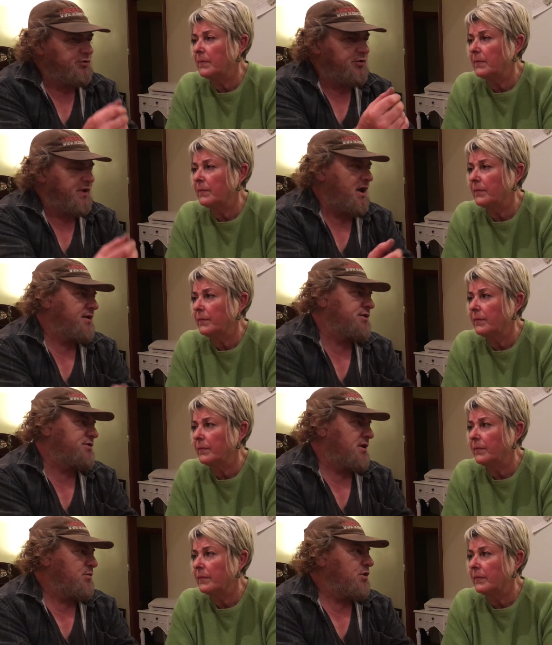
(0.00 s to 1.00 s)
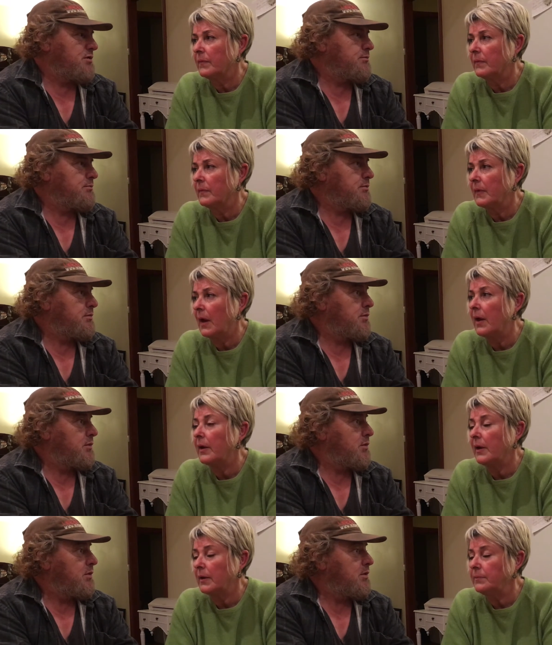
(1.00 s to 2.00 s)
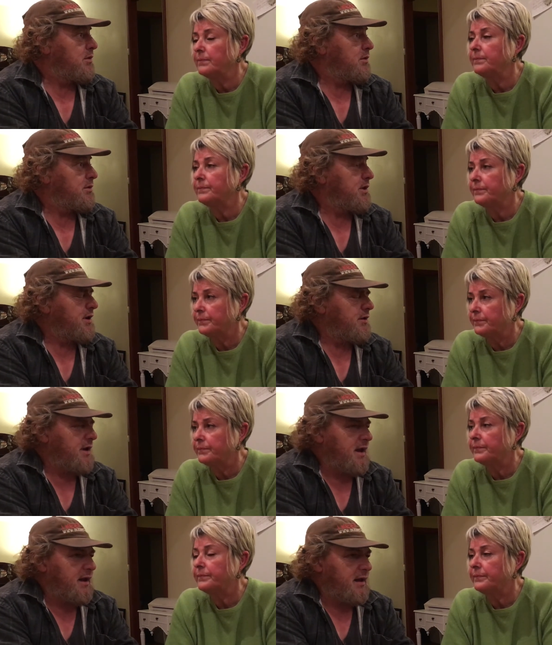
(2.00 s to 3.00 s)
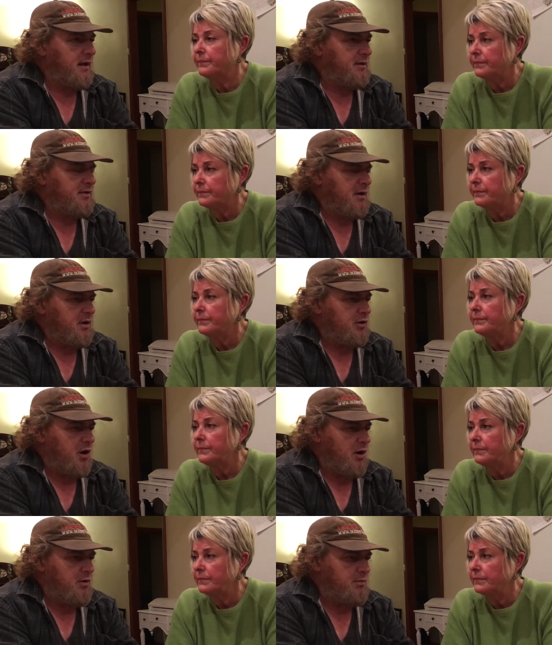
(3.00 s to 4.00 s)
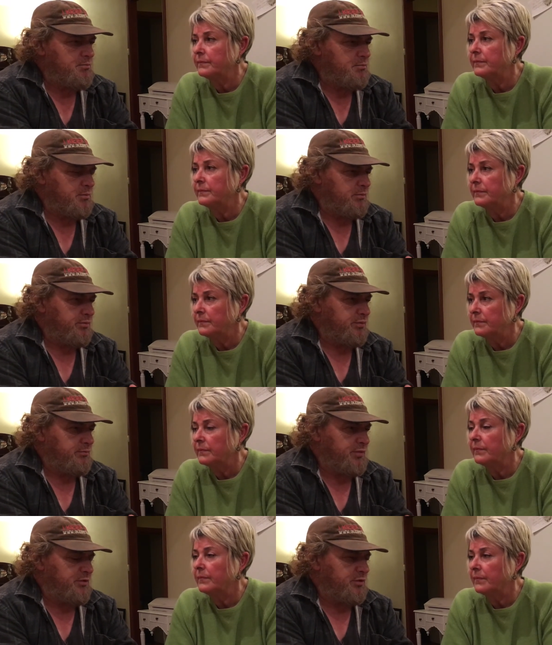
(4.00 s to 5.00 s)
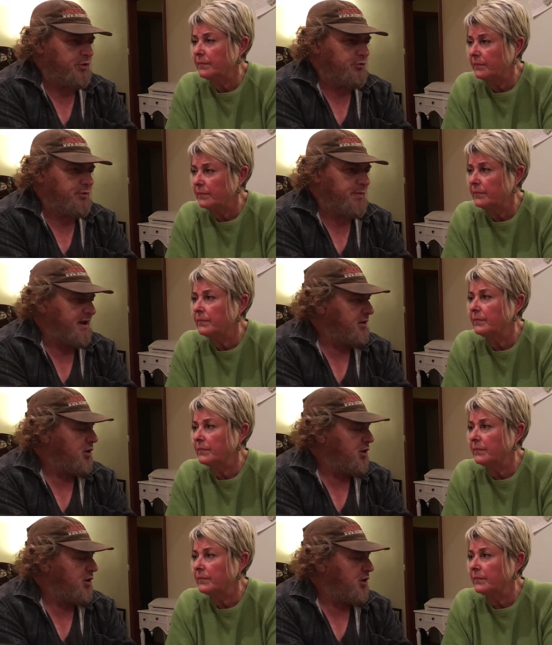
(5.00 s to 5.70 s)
Speaker 1: to their honey chamber. Okay. You know, and comb people who would make